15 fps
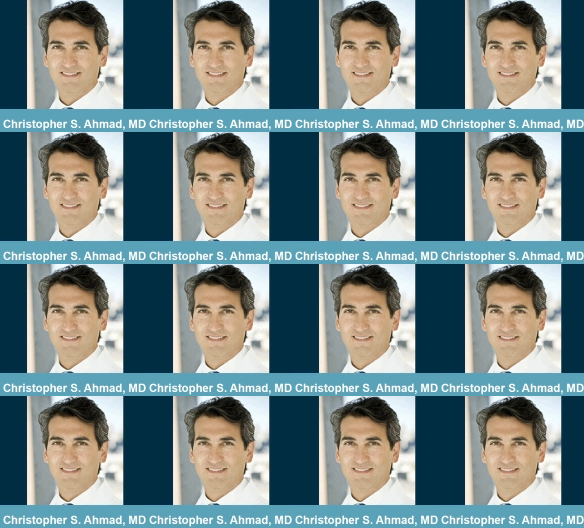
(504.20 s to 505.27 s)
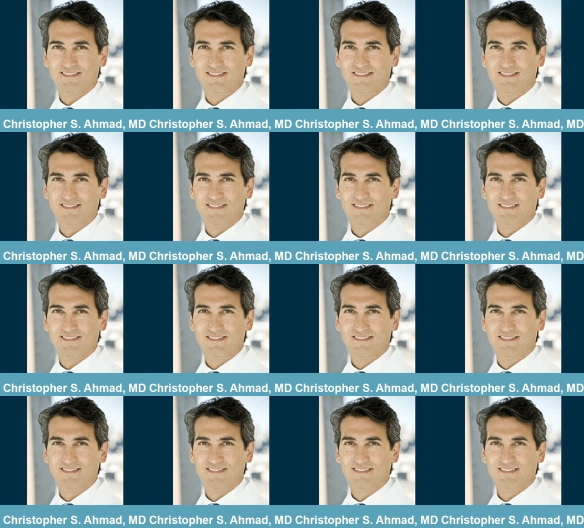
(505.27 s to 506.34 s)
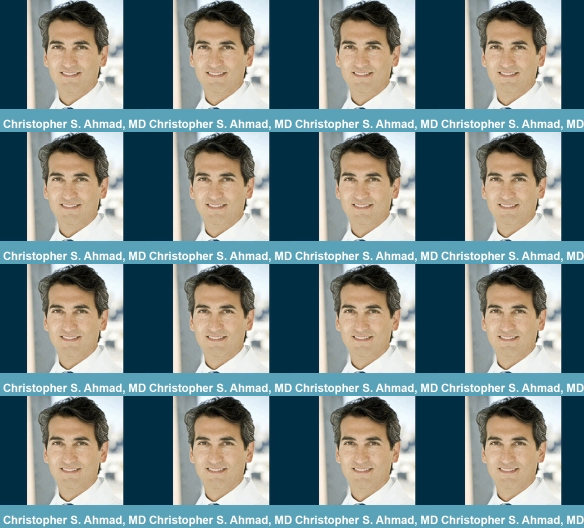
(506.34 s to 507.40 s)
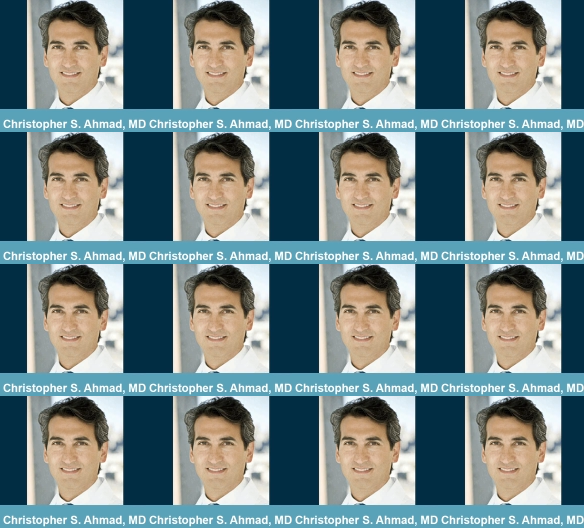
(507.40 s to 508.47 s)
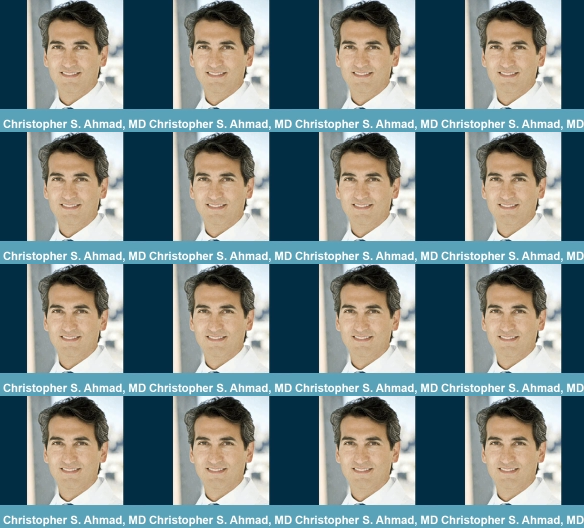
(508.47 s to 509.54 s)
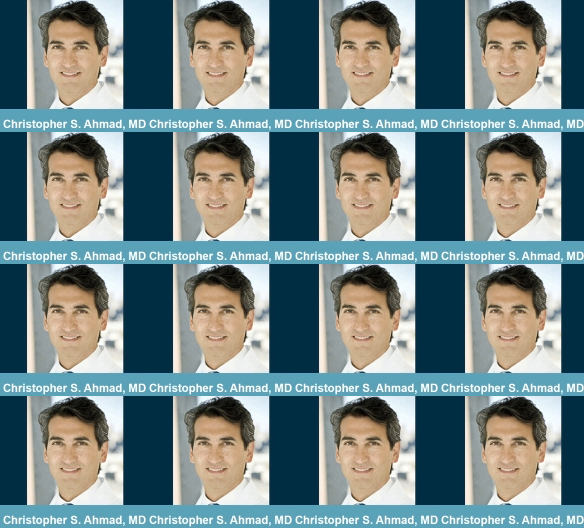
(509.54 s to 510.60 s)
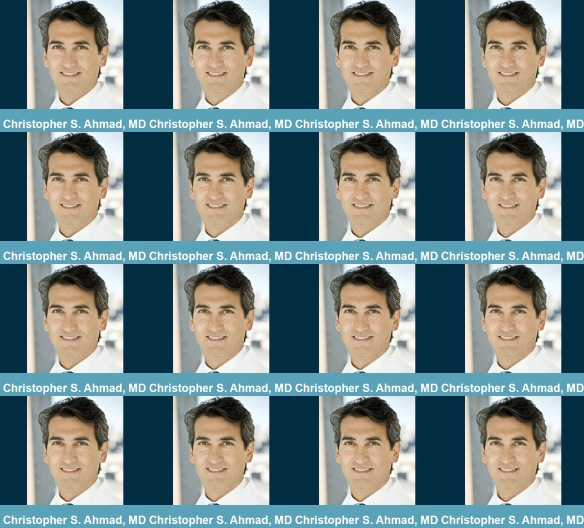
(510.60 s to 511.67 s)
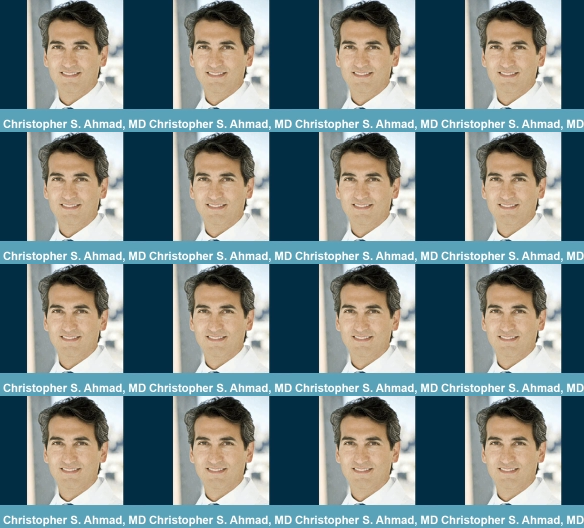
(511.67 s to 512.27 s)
The face doesn't move, so there is nothing to read.